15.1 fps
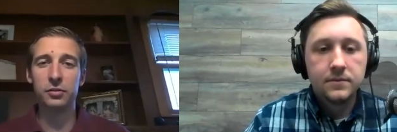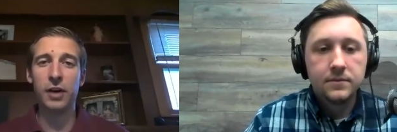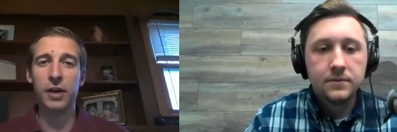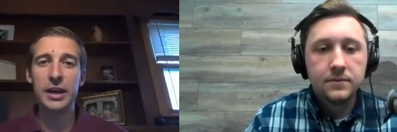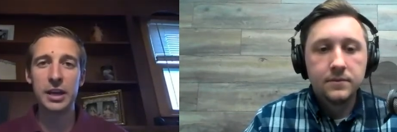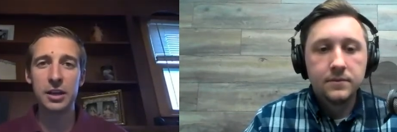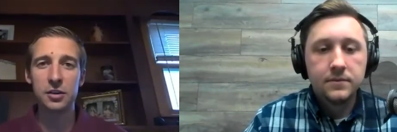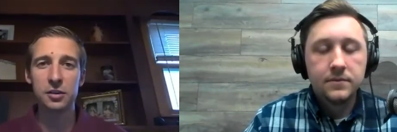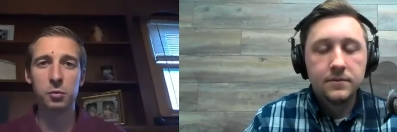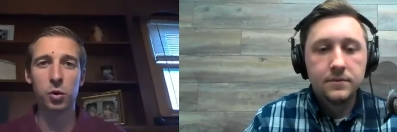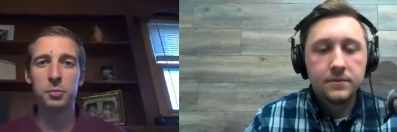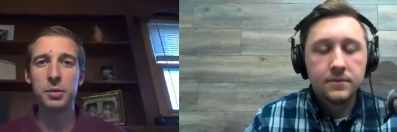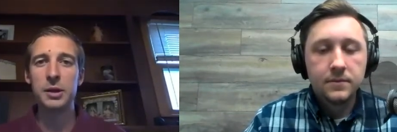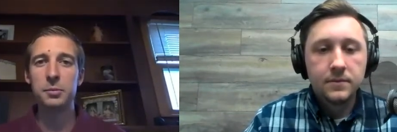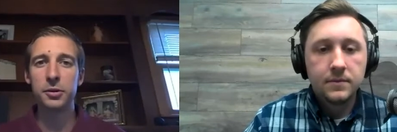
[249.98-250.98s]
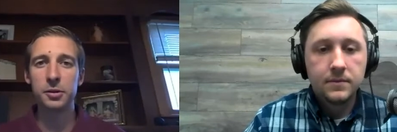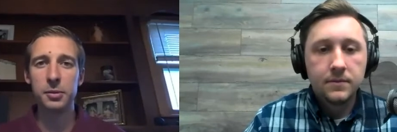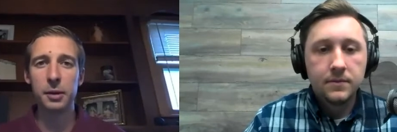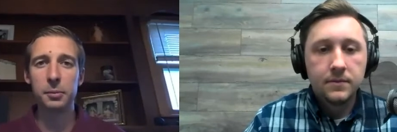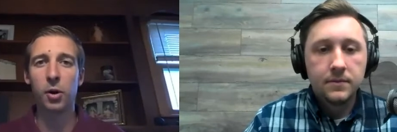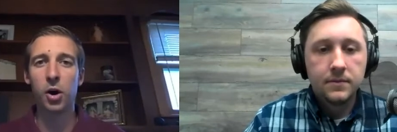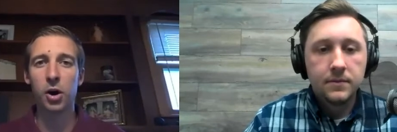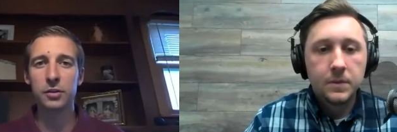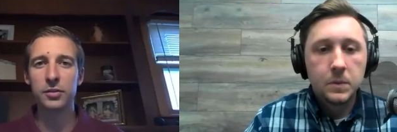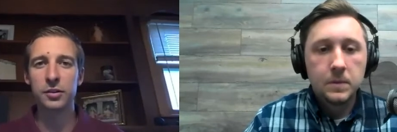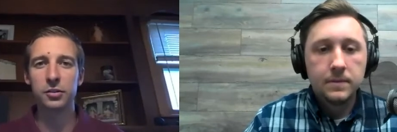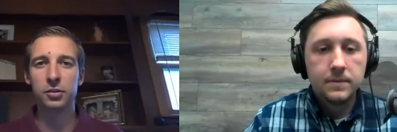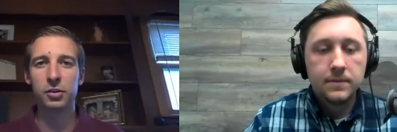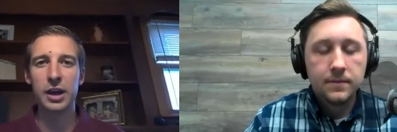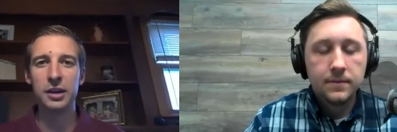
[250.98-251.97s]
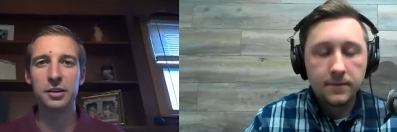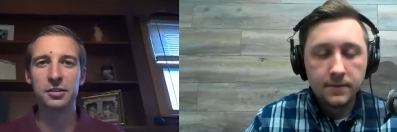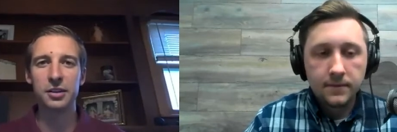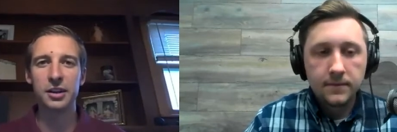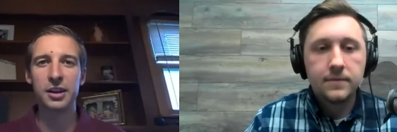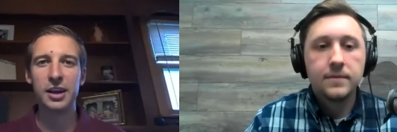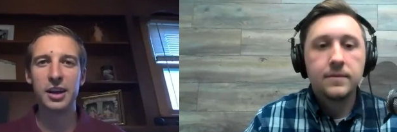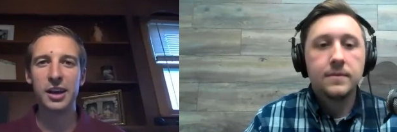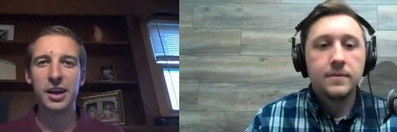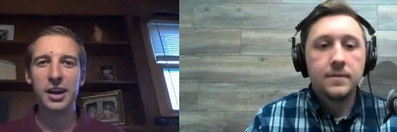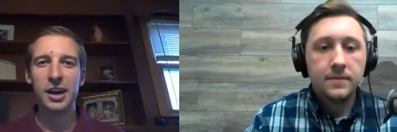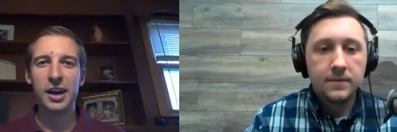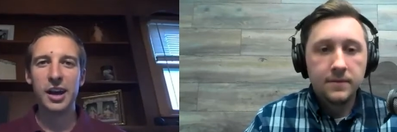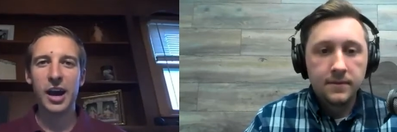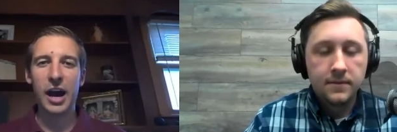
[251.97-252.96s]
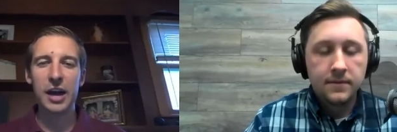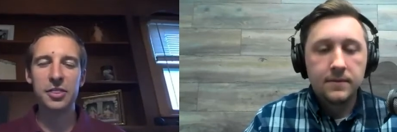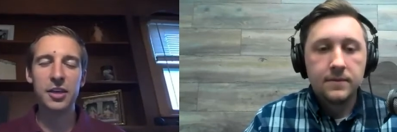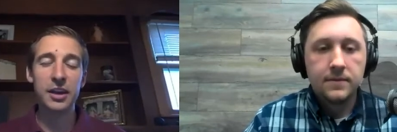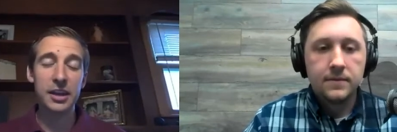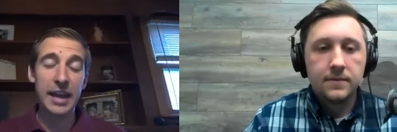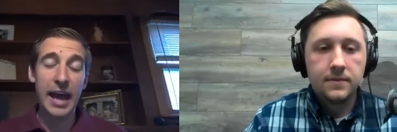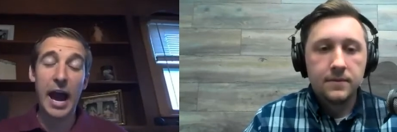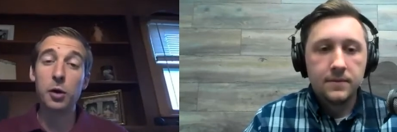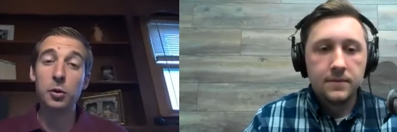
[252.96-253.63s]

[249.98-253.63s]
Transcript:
Speaker 1: it was inviting just more people to be a part of this grace. And I think